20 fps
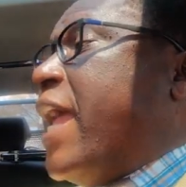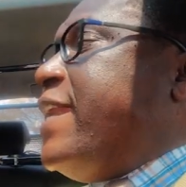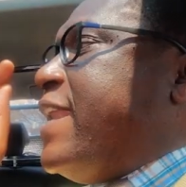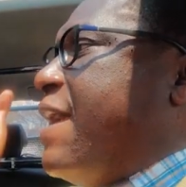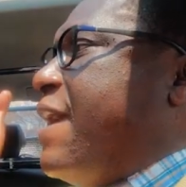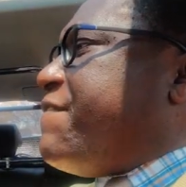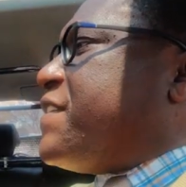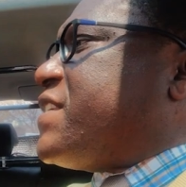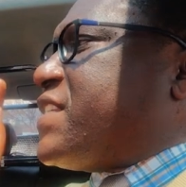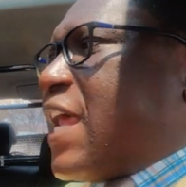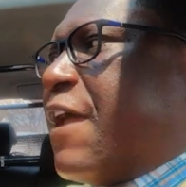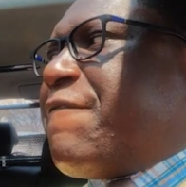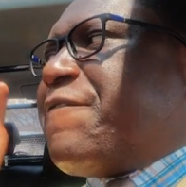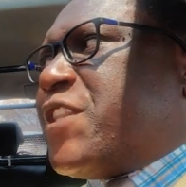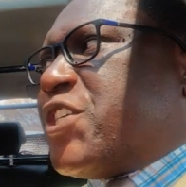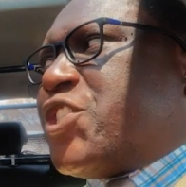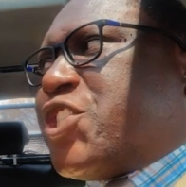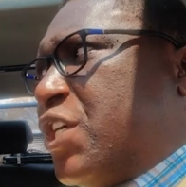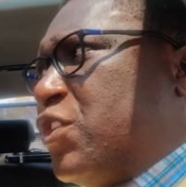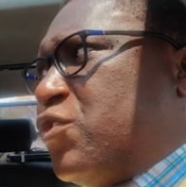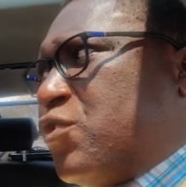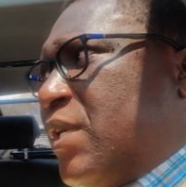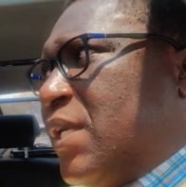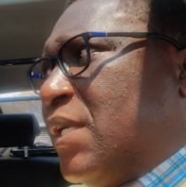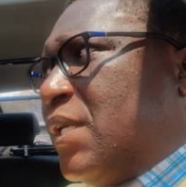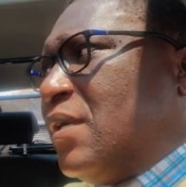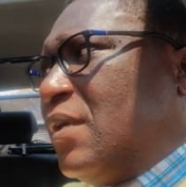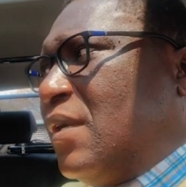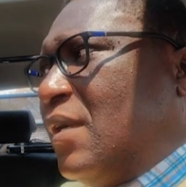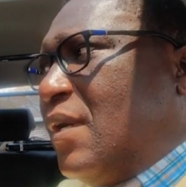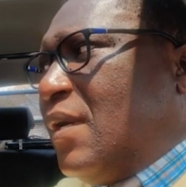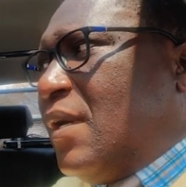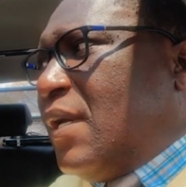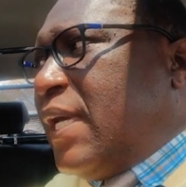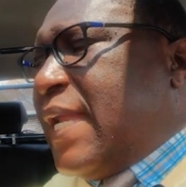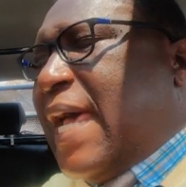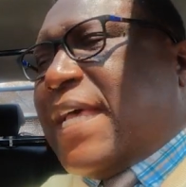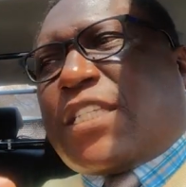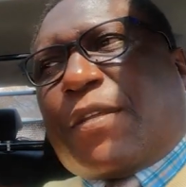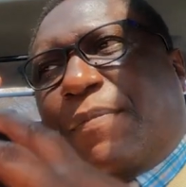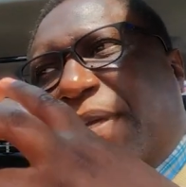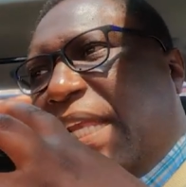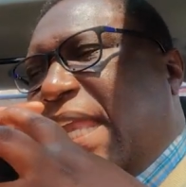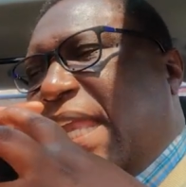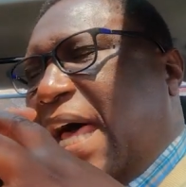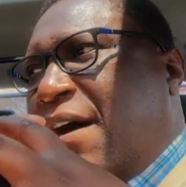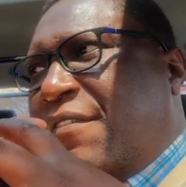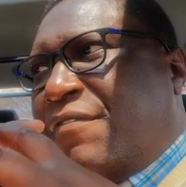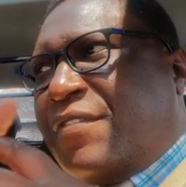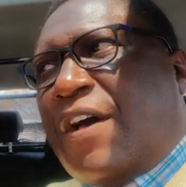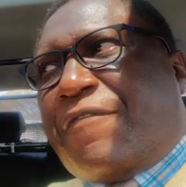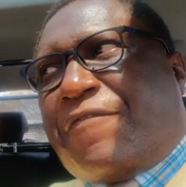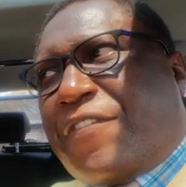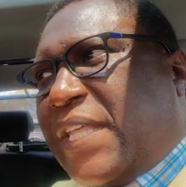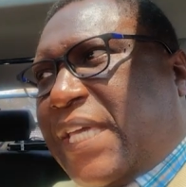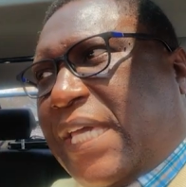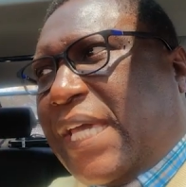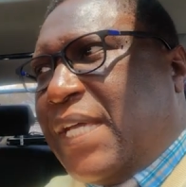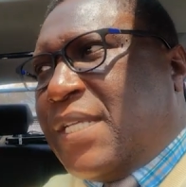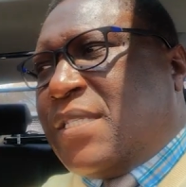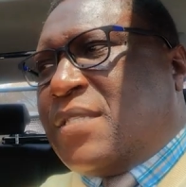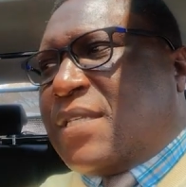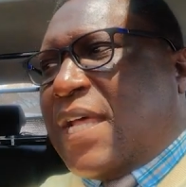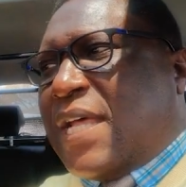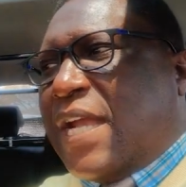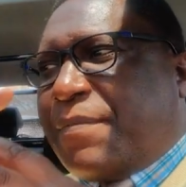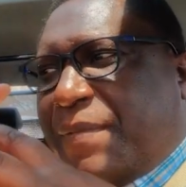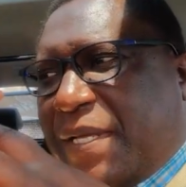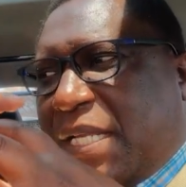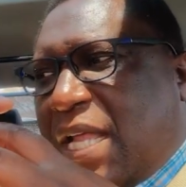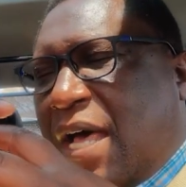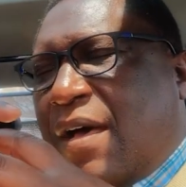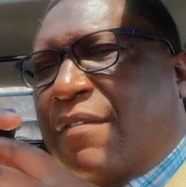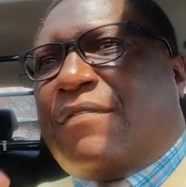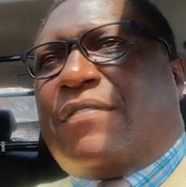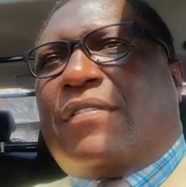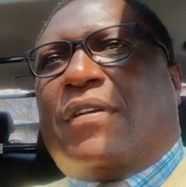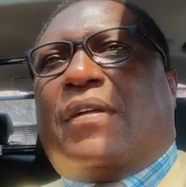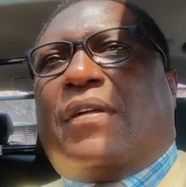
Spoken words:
And never stay for the children. It has to be love, not for the kids. That'll be love.